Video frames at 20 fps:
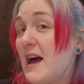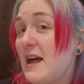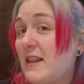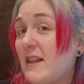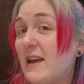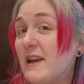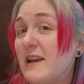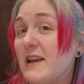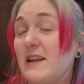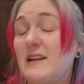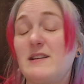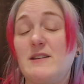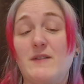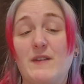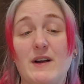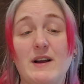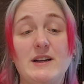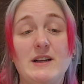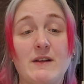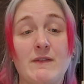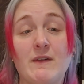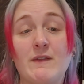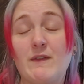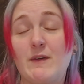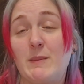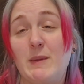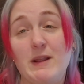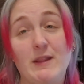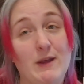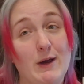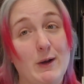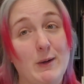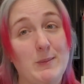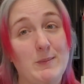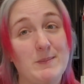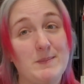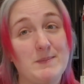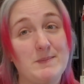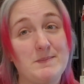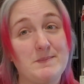I like it. It's very different for me though.
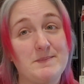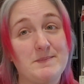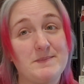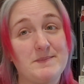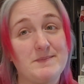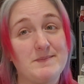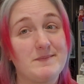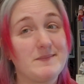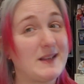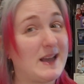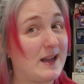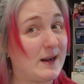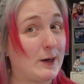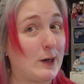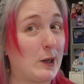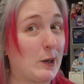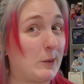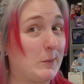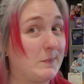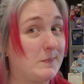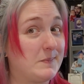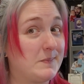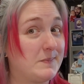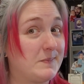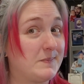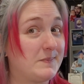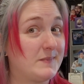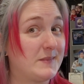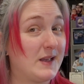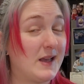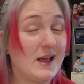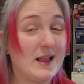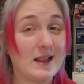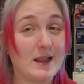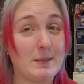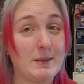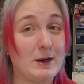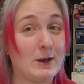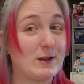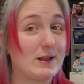I don't know.
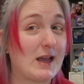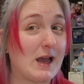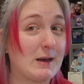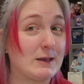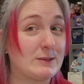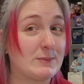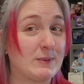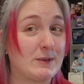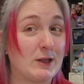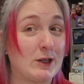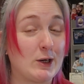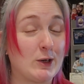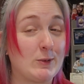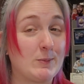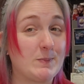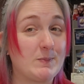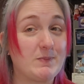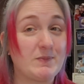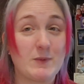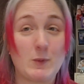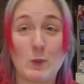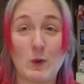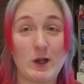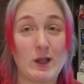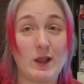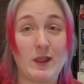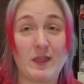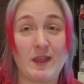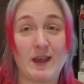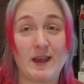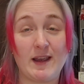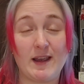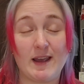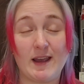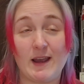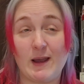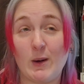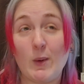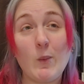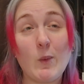Let me know in the comments below what you think
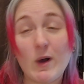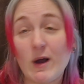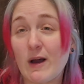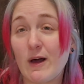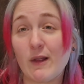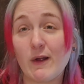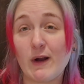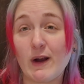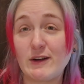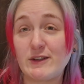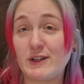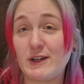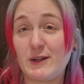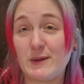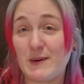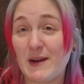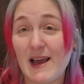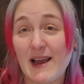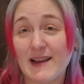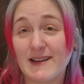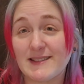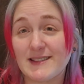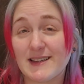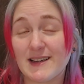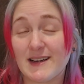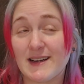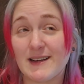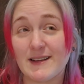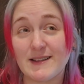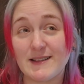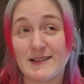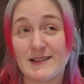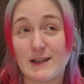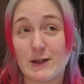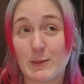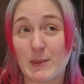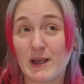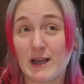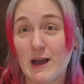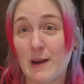and what color I should do next, because
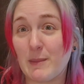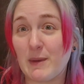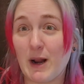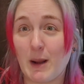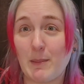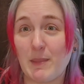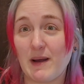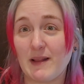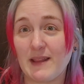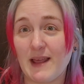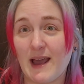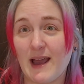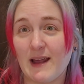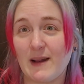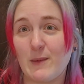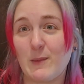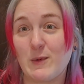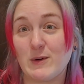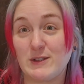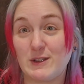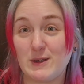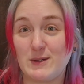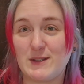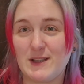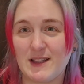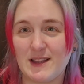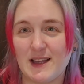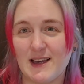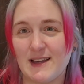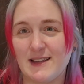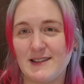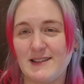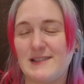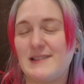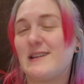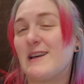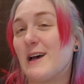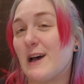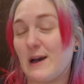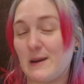I'll be coming up on that. Once you see
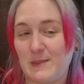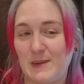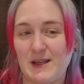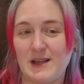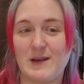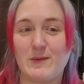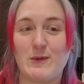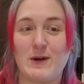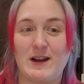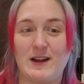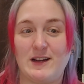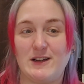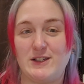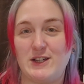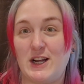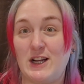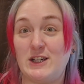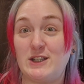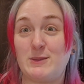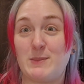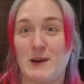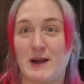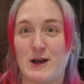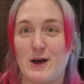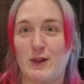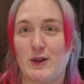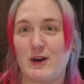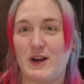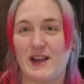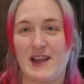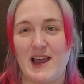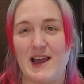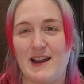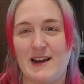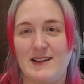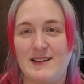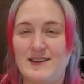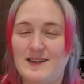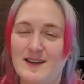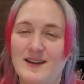this, I'll be ready to change my color again.